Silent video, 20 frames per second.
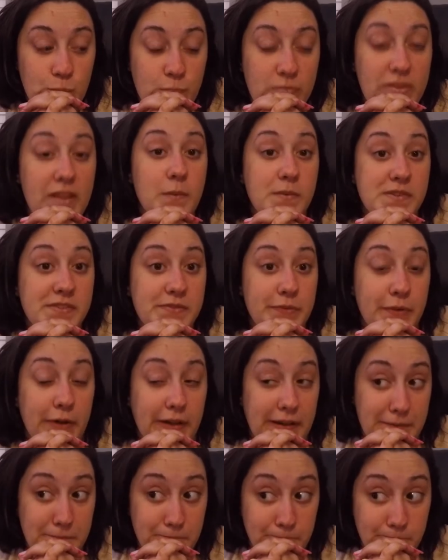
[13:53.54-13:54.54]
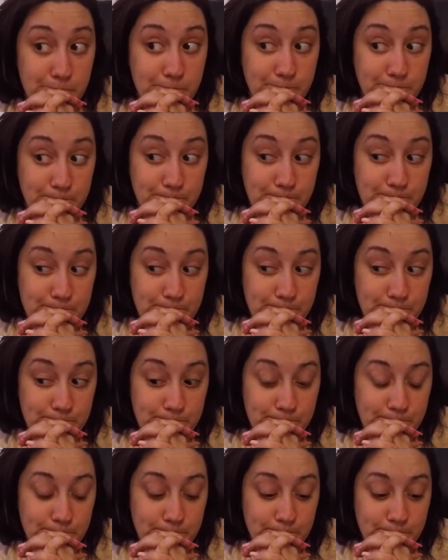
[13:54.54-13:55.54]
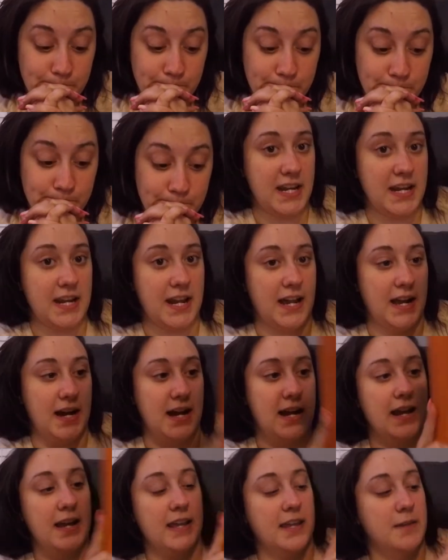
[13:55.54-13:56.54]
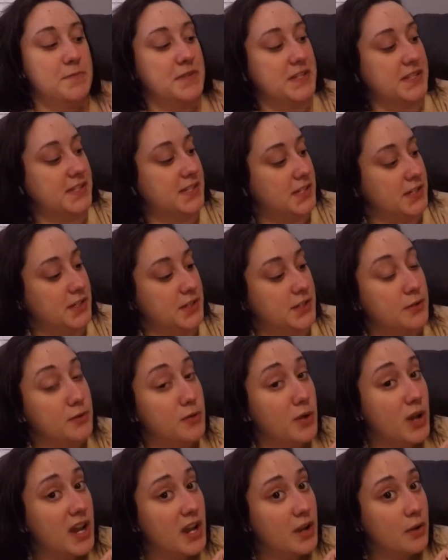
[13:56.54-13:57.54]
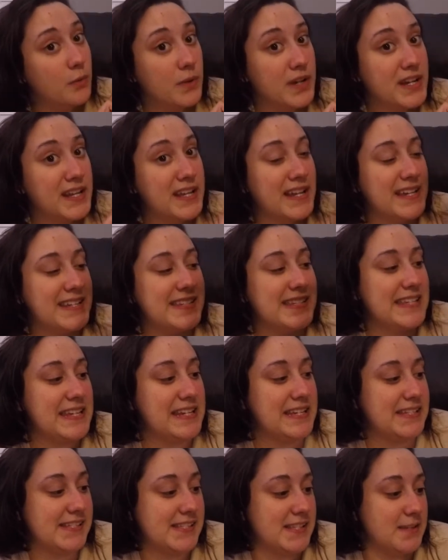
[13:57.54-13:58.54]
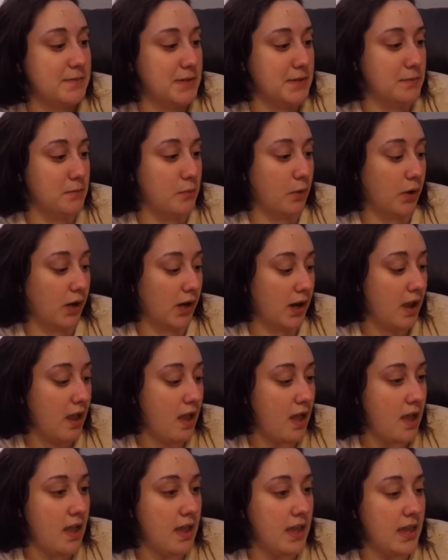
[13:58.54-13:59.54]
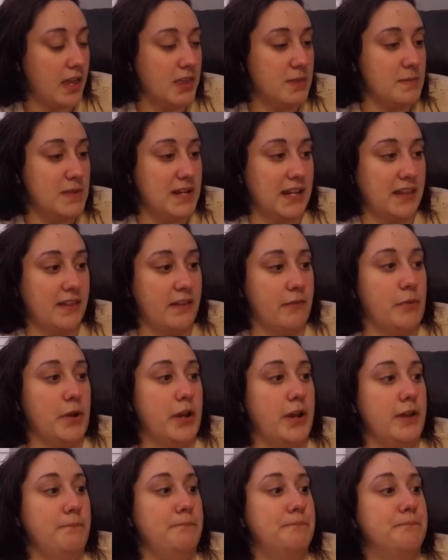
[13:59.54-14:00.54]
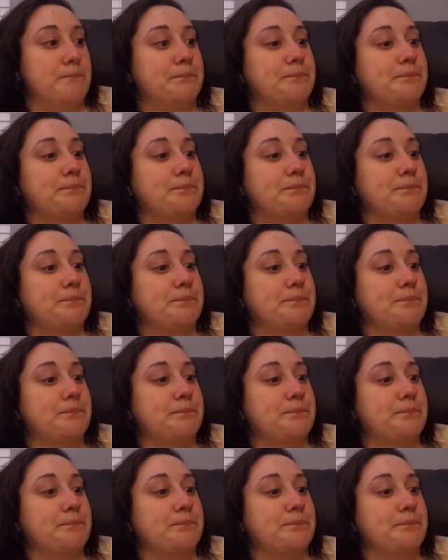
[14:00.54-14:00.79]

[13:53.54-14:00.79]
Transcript: that was fun. And I commenced to reading a teensy bit more in the Midnight Library.